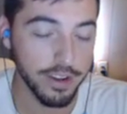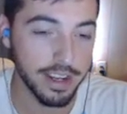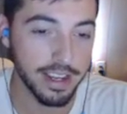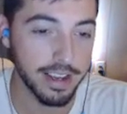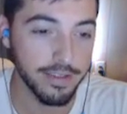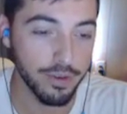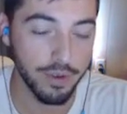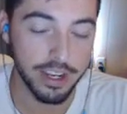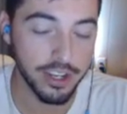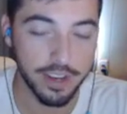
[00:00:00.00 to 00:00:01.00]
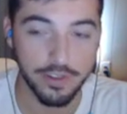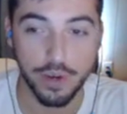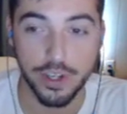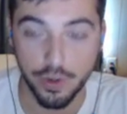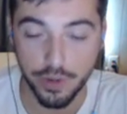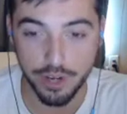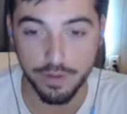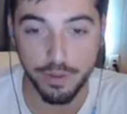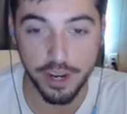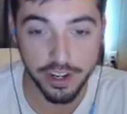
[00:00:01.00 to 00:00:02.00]
and he gives a, he just gives away so much
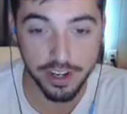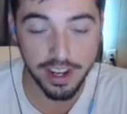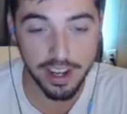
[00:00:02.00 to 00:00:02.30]
information.